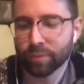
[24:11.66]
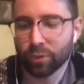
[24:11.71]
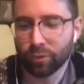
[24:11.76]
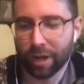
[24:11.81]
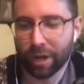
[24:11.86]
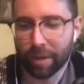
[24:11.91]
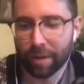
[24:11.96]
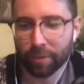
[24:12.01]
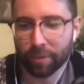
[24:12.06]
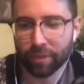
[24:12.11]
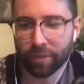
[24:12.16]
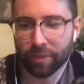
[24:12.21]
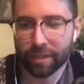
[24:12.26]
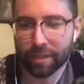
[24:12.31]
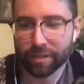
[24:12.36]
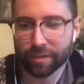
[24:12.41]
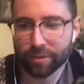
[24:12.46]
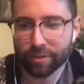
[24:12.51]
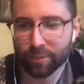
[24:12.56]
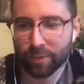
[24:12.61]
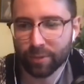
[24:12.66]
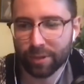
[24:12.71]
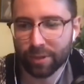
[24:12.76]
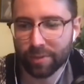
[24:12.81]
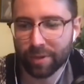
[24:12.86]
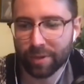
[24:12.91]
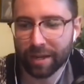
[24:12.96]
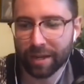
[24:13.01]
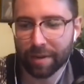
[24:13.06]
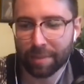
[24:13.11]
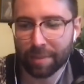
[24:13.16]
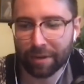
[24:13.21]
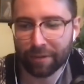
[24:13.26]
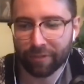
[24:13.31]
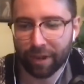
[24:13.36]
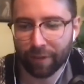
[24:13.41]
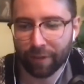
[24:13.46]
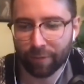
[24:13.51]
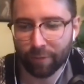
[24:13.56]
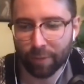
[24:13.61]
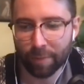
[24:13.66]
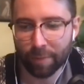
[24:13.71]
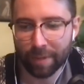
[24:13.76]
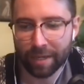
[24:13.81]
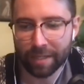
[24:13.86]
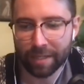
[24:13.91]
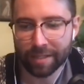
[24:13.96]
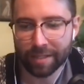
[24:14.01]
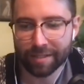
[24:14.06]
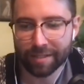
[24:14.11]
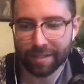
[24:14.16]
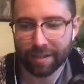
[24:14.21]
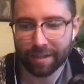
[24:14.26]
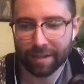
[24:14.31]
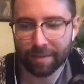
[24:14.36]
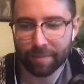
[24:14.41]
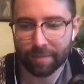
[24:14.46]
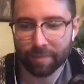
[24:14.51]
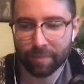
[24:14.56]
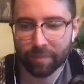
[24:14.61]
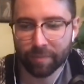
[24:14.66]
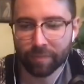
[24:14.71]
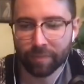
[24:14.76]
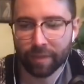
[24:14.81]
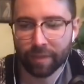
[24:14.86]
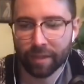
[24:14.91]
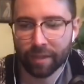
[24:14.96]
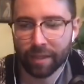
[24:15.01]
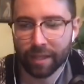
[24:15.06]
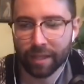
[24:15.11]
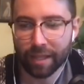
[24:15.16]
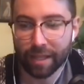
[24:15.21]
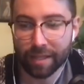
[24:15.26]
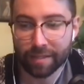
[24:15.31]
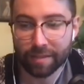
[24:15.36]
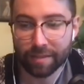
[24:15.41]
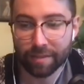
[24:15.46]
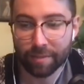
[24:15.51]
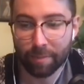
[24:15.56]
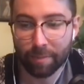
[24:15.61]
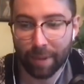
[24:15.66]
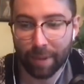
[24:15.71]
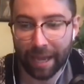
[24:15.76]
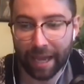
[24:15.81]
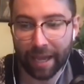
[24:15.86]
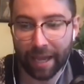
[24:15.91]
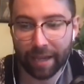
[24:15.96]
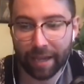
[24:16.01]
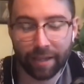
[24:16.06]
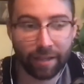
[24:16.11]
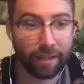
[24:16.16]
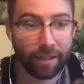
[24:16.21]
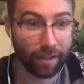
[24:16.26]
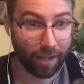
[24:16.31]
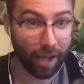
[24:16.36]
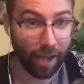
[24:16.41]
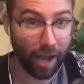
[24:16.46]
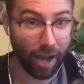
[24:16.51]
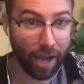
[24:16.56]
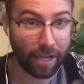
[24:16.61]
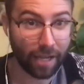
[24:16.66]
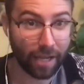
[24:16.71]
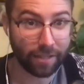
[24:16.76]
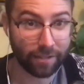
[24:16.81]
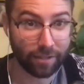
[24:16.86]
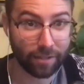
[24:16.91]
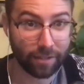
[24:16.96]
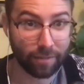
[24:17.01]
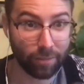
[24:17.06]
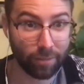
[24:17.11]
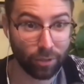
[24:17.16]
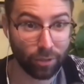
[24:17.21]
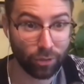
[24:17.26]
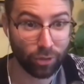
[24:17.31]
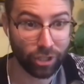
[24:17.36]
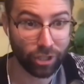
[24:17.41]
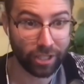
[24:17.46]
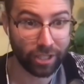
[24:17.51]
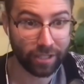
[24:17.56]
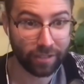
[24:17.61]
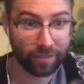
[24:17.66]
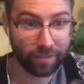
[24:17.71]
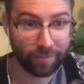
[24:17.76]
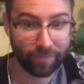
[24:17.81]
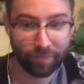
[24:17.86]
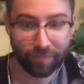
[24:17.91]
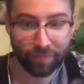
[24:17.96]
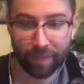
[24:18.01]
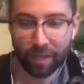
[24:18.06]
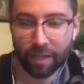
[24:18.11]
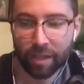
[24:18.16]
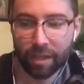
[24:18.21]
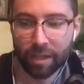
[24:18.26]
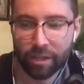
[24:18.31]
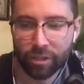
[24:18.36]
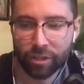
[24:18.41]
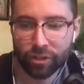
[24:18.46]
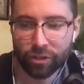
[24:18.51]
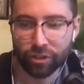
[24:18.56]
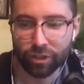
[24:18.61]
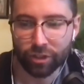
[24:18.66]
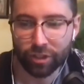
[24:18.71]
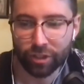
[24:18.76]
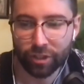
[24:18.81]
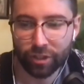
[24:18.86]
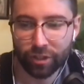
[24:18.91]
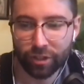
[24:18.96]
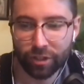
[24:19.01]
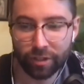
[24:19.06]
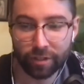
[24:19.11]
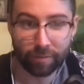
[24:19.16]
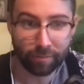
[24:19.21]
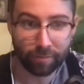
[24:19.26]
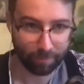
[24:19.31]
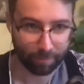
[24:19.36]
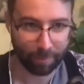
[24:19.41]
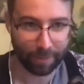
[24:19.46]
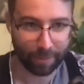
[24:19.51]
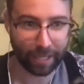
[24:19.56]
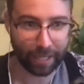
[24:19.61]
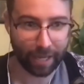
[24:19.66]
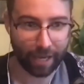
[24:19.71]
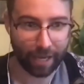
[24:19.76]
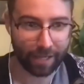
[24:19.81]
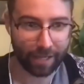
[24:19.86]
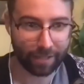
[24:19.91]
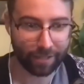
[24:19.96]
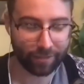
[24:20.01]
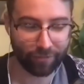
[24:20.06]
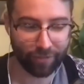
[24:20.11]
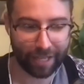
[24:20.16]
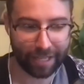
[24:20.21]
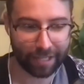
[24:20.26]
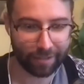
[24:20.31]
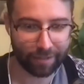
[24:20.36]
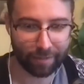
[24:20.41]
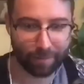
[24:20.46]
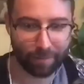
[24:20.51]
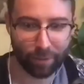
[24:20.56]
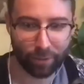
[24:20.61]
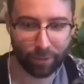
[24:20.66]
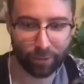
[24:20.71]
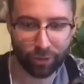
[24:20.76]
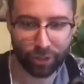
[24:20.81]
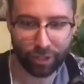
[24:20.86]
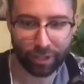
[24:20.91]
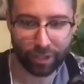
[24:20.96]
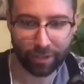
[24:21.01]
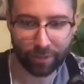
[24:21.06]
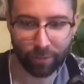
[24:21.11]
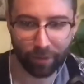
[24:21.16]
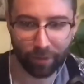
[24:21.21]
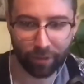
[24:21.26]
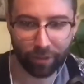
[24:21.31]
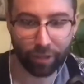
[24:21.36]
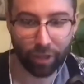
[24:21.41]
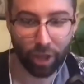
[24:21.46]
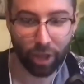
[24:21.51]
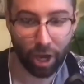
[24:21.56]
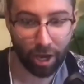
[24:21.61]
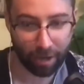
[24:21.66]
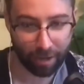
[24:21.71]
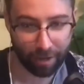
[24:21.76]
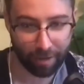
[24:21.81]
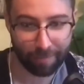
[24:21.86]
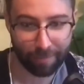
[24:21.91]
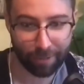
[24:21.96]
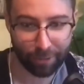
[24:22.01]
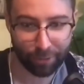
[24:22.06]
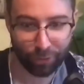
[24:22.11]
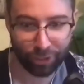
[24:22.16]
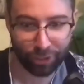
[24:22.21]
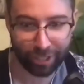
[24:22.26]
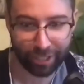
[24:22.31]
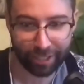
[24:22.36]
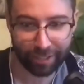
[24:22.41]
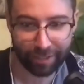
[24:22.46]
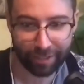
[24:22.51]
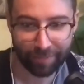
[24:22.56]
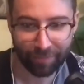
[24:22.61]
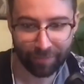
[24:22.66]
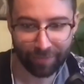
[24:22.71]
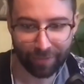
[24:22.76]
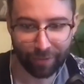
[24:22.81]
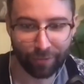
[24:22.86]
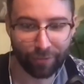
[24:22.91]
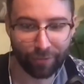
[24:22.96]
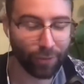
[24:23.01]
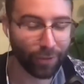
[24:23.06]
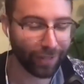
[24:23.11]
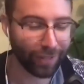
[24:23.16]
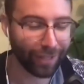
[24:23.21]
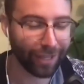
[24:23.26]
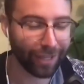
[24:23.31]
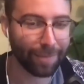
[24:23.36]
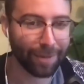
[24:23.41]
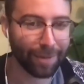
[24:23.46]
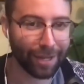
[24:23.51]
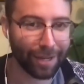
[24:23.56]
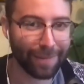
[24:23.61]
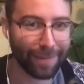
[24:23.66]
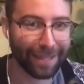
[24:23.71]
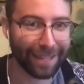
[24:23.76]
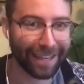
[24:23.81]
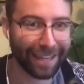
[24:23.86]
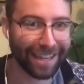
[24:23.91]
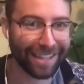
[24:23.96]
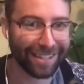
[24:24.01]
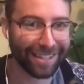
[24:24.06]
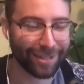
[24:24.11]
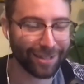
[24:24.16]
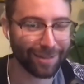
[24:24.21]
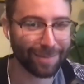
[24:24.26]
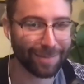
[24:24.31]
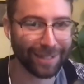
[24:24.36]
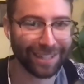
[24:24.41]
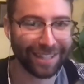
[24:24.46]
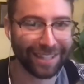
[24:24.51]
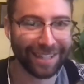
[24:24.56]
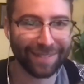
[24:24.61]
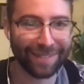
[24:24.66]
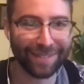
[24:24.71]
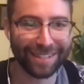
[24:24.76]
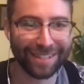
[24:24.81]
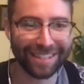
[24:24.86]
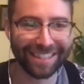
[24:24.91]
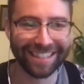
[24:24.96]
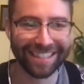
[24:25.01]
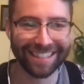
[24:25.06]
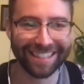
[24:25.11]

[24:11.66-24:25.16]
we'll wrap with this. We we got about five more minutes. Um, okay. is the bag eyes emoji secured big eyes face emoji with lock emoji for the upcoming ISL playoffs?